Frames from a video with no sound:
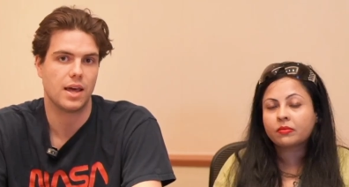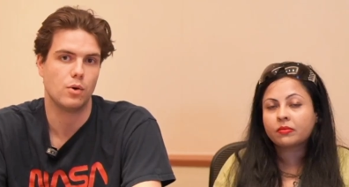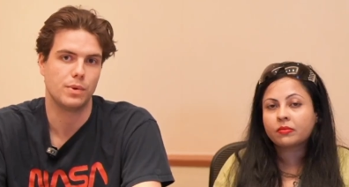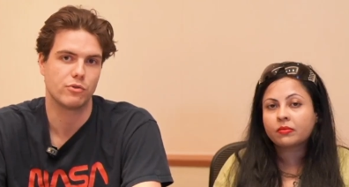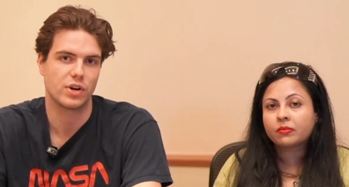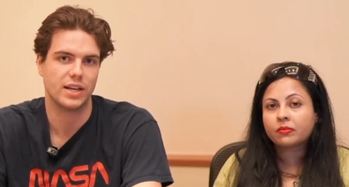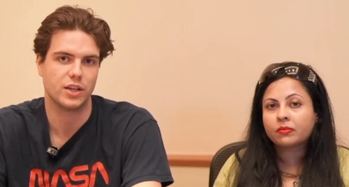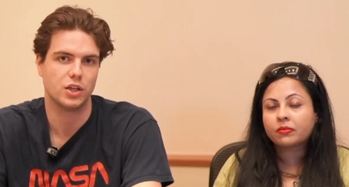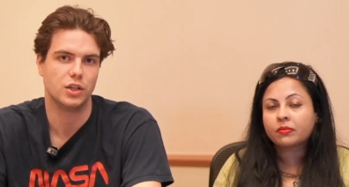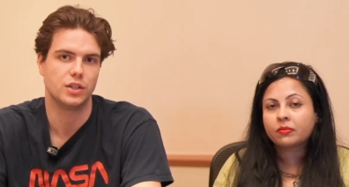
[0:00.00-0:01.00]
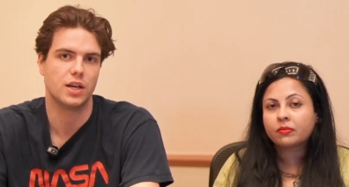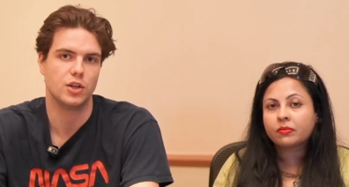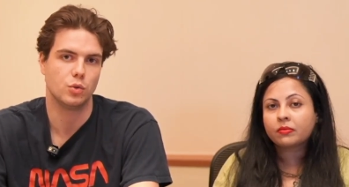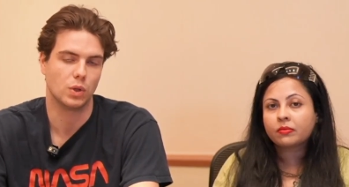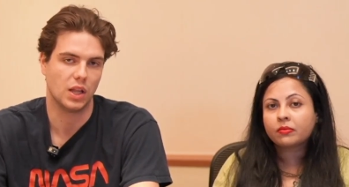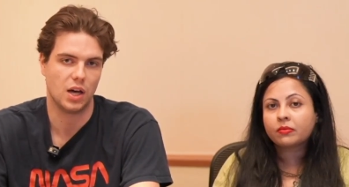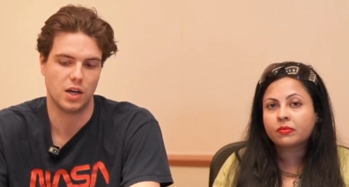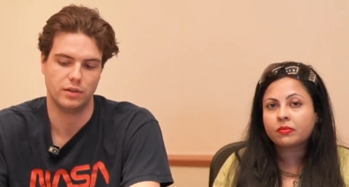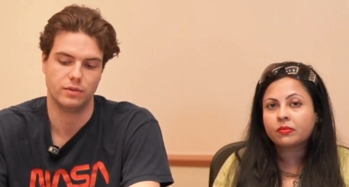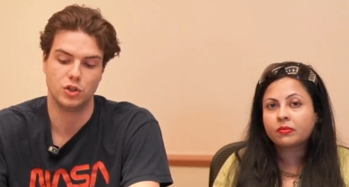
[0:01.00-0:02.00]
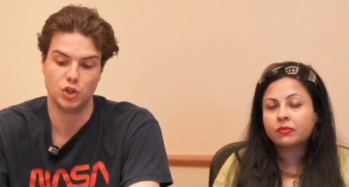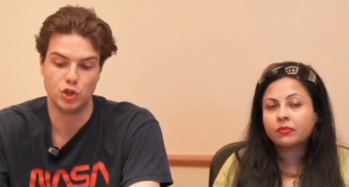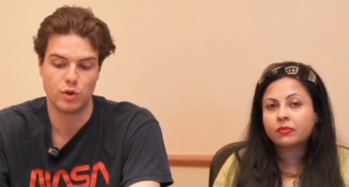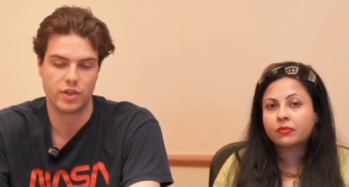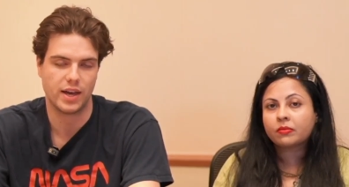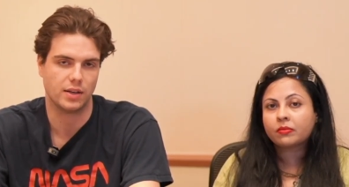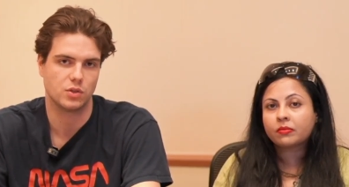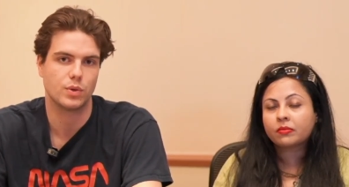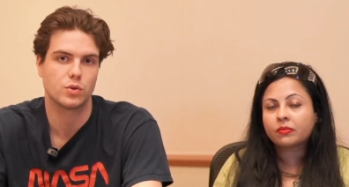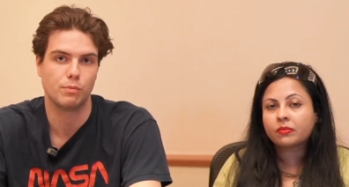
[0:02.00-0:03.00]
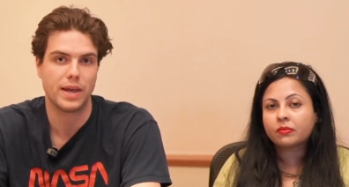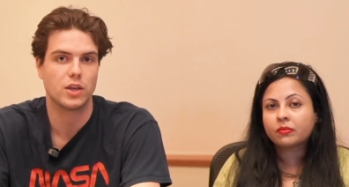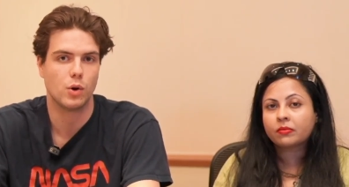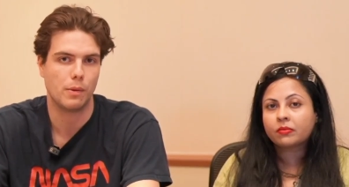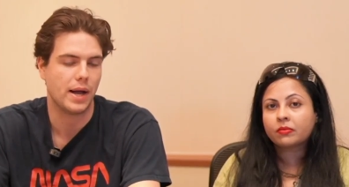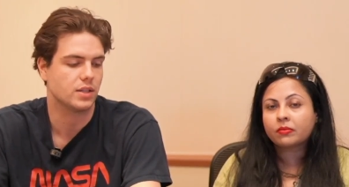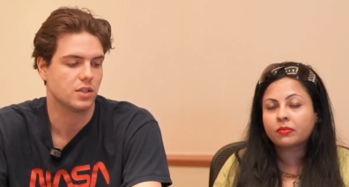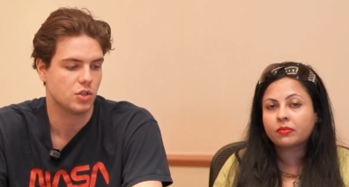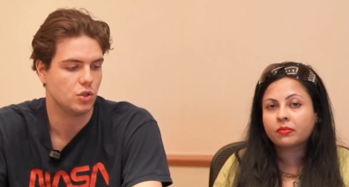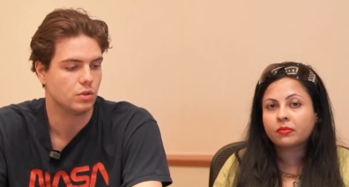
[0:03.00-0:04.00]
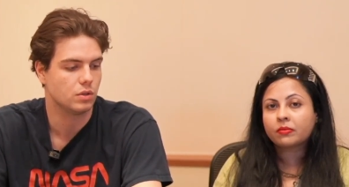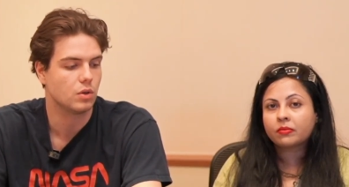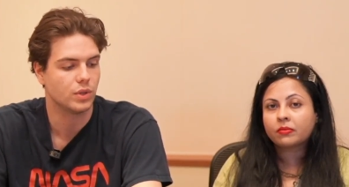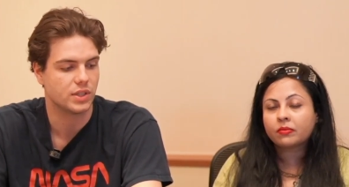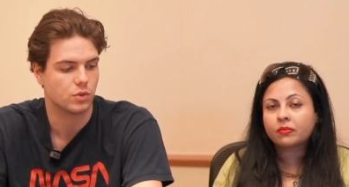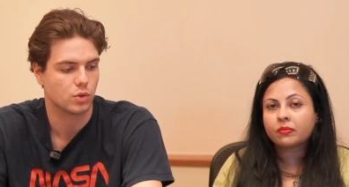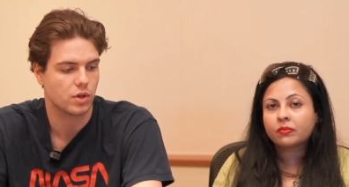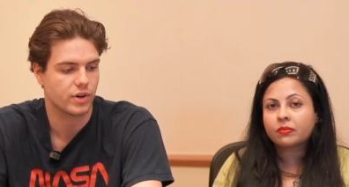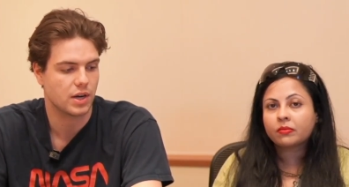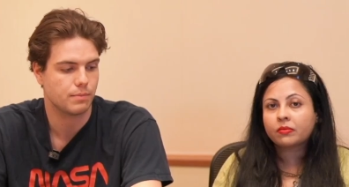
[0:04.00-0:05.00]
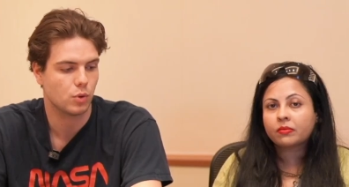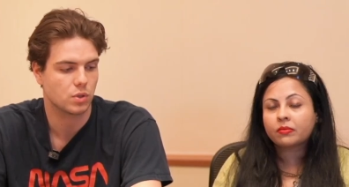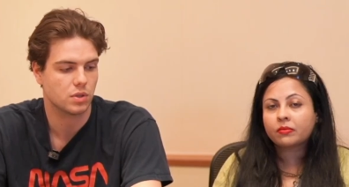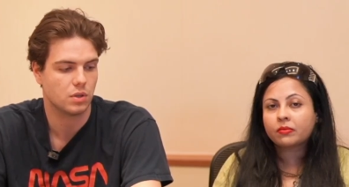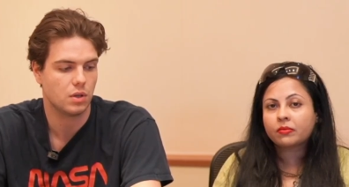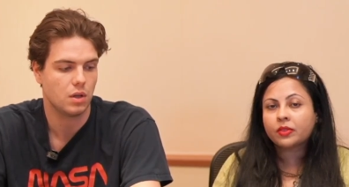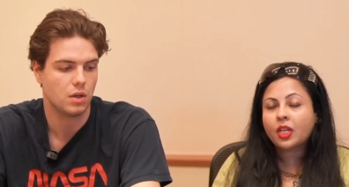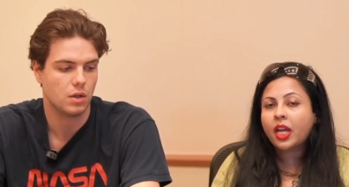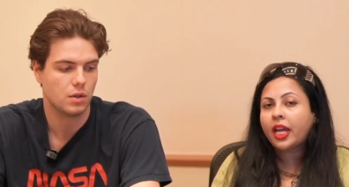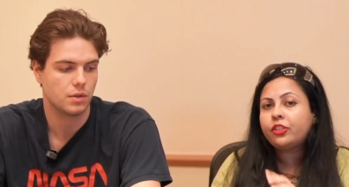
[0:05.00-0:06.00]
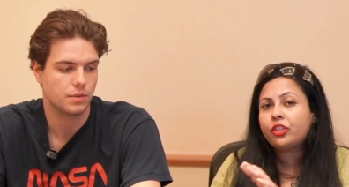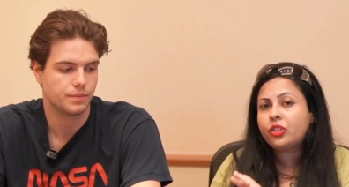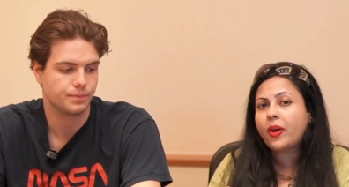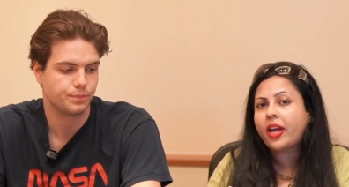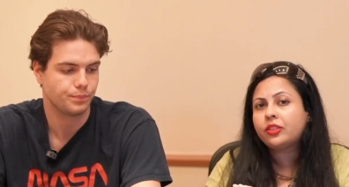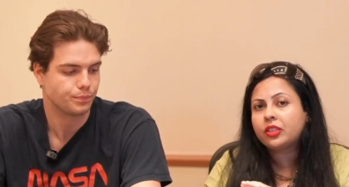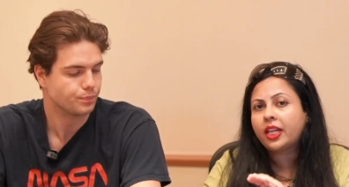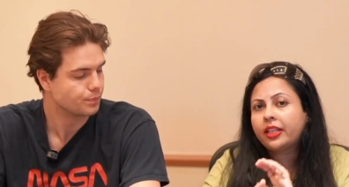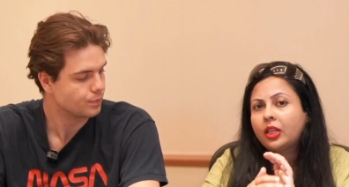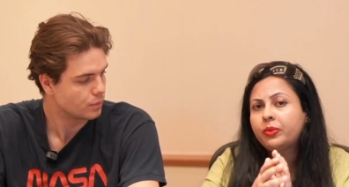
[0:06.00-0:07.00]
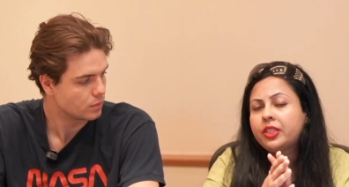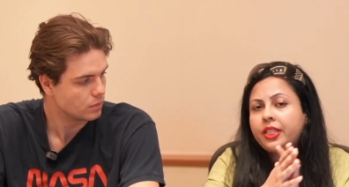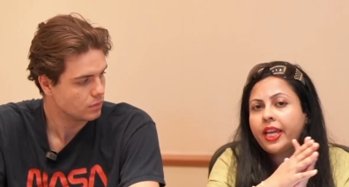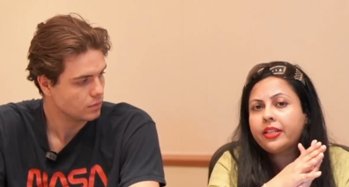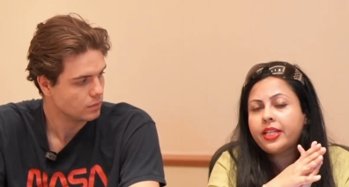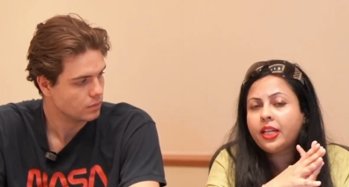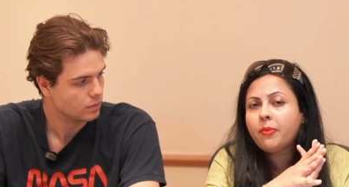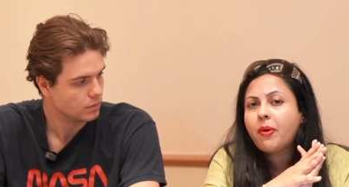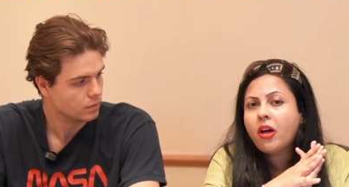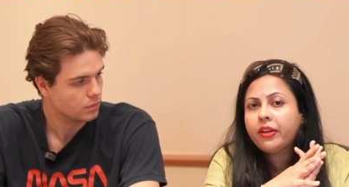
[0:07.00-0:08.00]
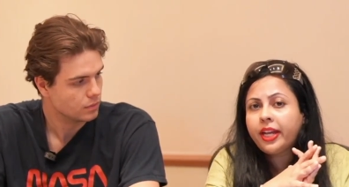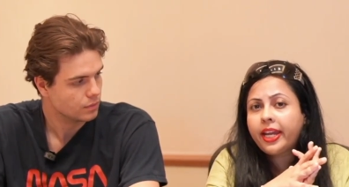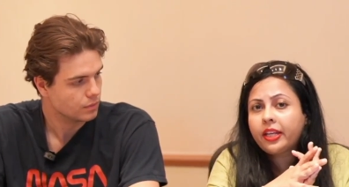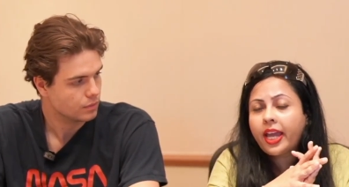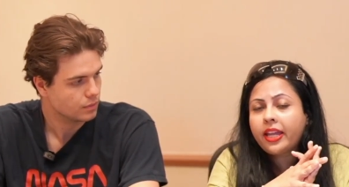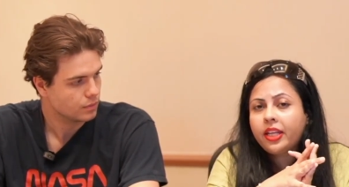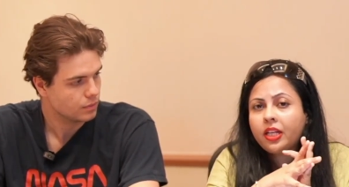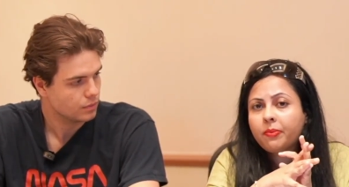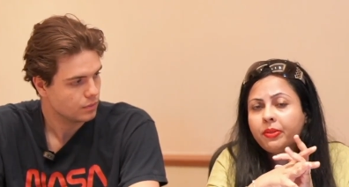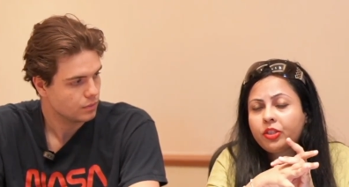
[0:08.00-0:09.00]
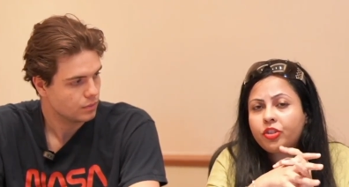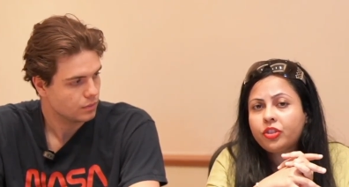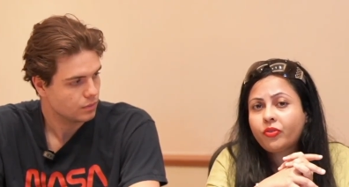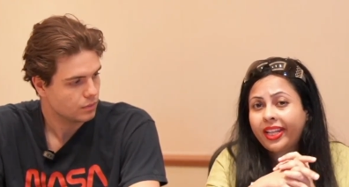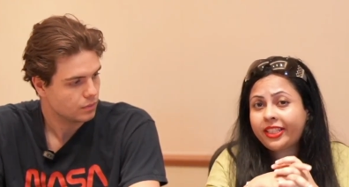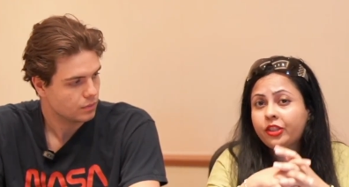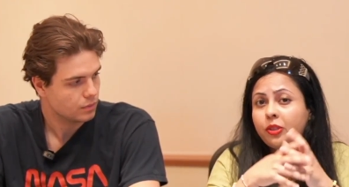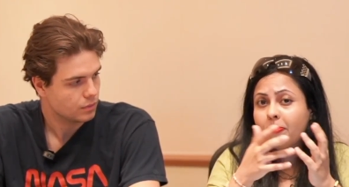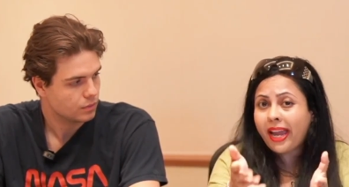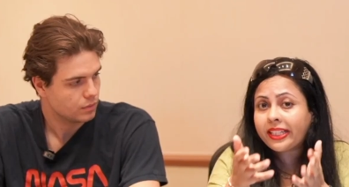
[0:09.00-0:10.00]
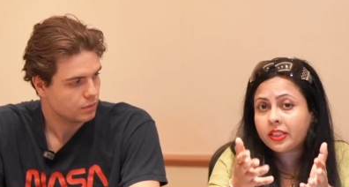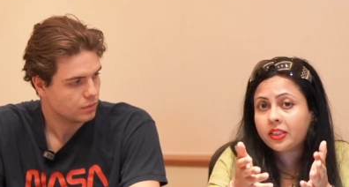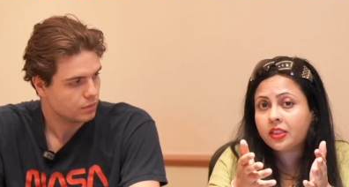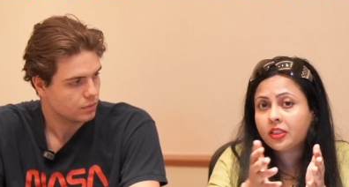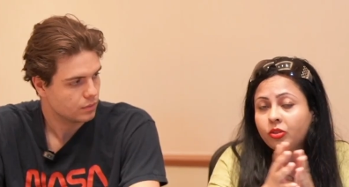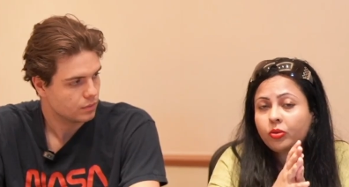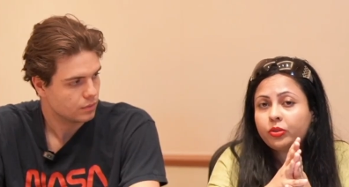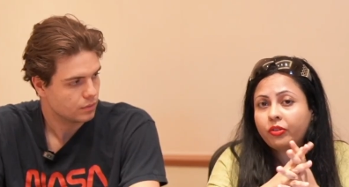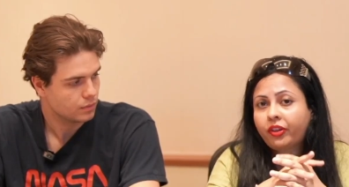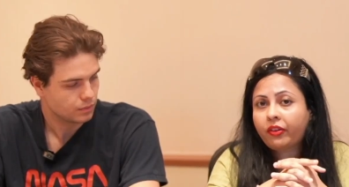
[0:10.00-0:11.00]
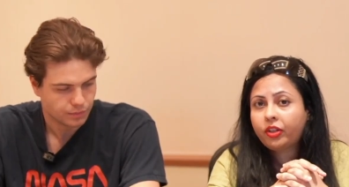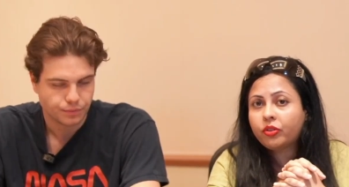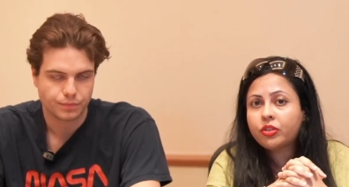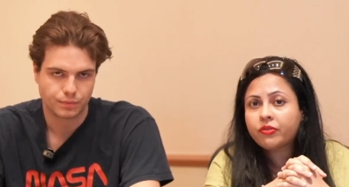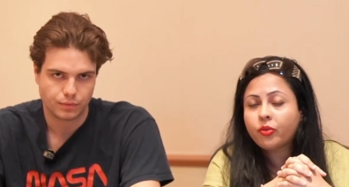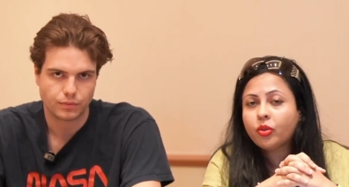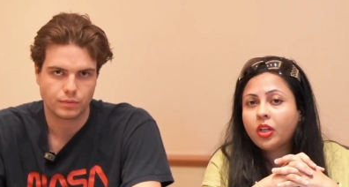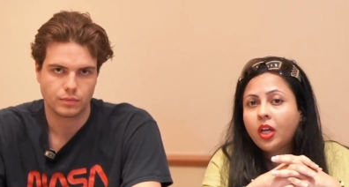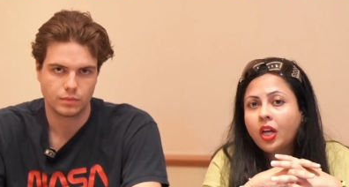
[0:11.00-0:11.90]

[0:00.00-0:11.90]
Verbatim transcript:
Speaker 1: they will be really good and you will learn new things which will make you a better student, which is also really important.
Speaker 2: And just to add to that, I would say taking part in any competitions related to maths is also very useful